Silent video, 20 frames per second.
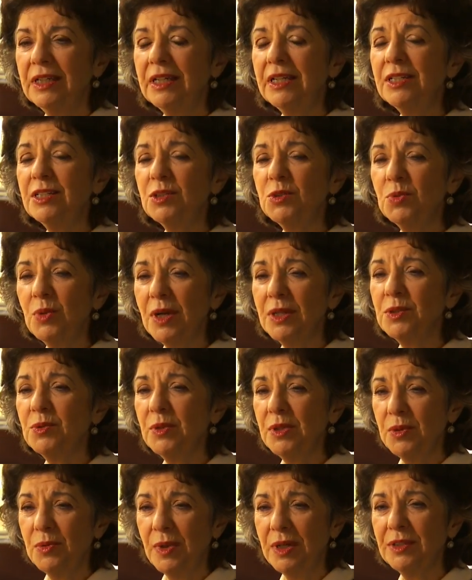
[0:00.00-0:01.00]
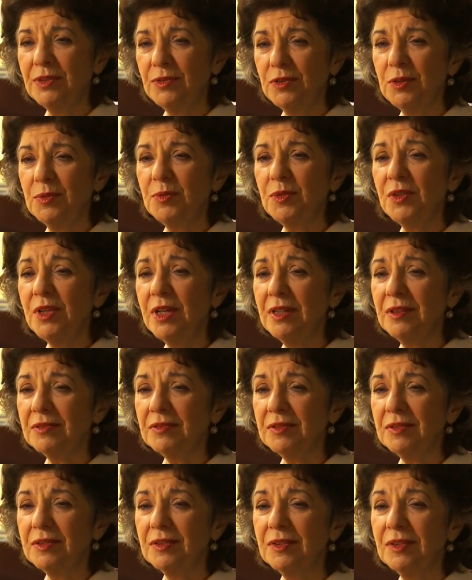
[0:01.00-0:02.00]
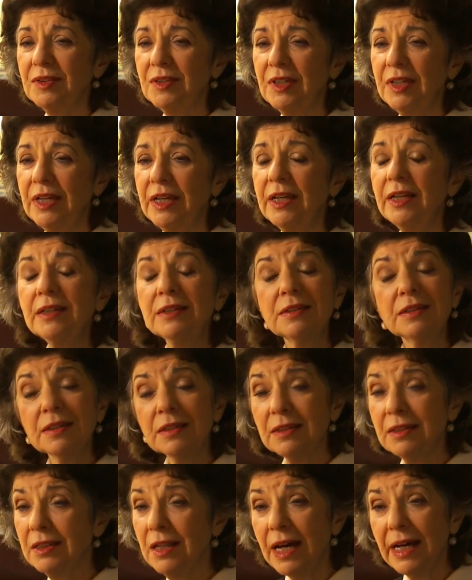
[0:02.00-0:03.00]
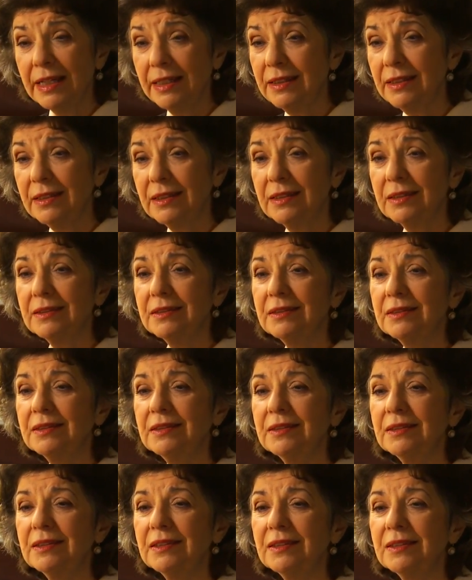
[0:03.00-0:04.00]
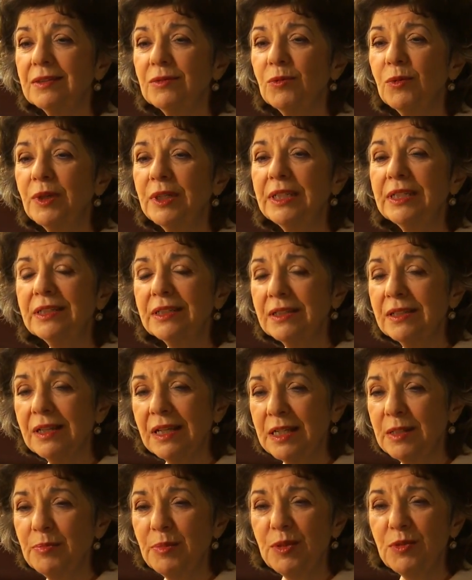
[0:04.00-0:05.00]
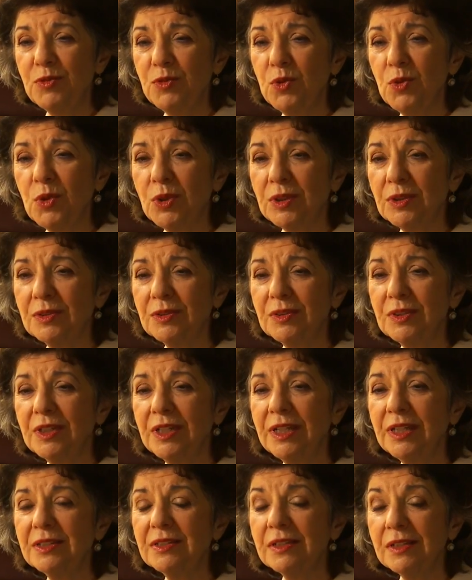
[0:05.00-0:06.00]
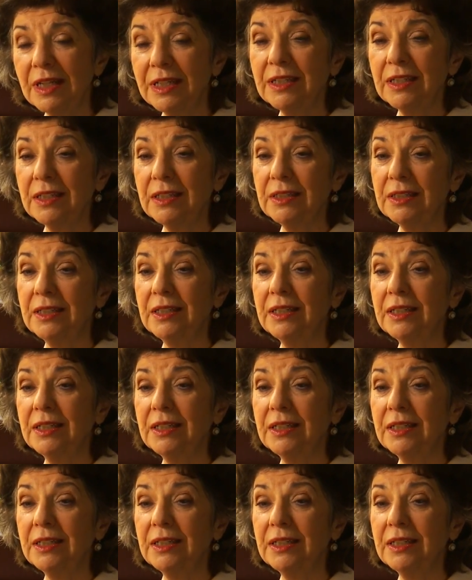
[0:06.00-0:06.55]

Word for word: He just wants what he wants for himself. He doesn't like what he didn't like before. He doesn't like